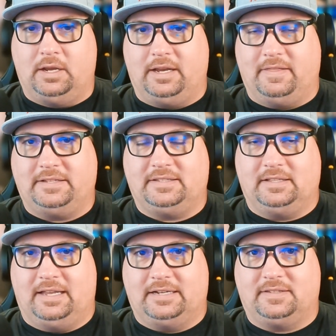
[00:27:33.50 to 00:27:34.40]
Yeah, that's the
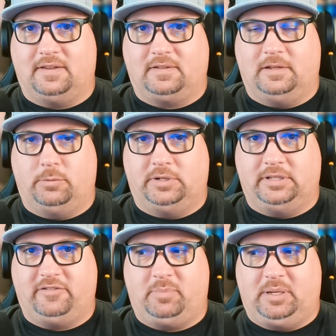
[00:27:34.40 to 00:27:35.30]
last thing that I want to
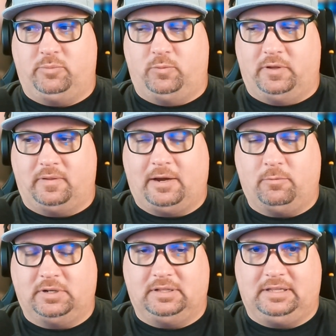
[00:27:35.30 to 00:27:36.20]
leave people with. I
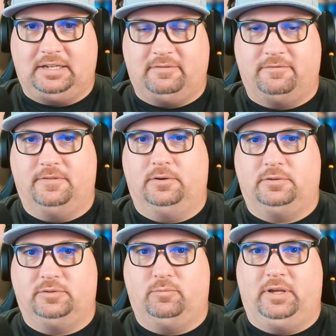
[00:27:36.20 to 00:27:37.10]
want to leave
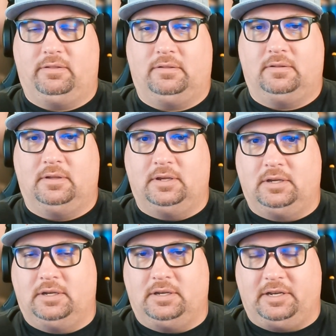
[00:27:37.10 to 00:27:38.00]
folks with
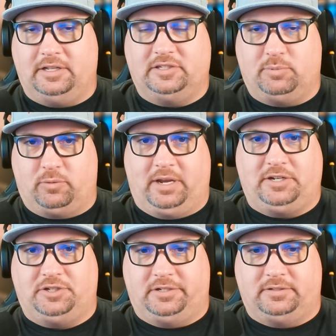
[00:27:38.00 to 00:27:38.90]

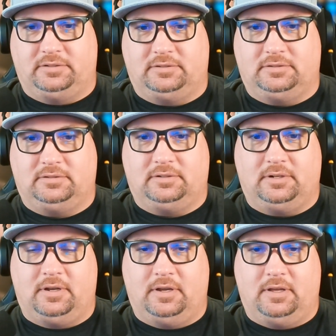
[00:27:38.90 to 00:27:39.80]
inspiration
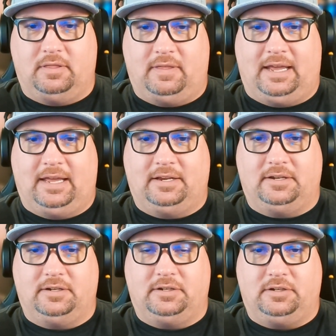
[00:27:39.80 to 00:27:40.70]
that
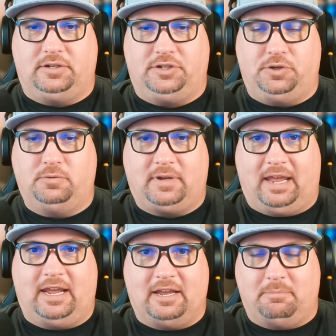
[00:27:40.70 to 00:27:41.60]
you
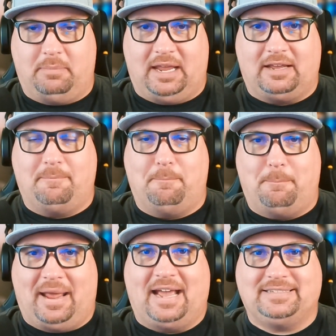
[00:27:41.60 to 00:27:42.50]
can make
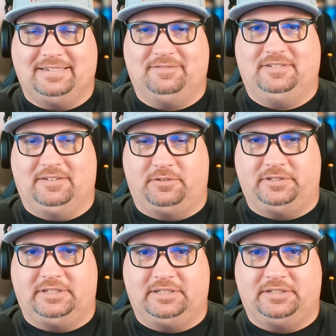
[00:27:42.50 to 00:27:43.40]
massive
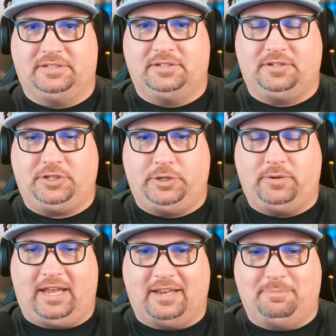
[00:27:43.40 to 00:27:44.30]
differences. You
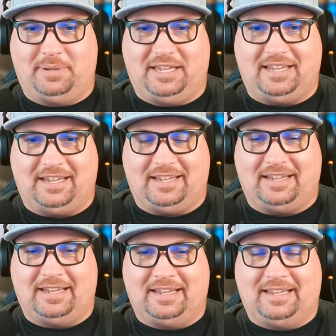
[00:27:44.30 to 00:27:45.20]
can be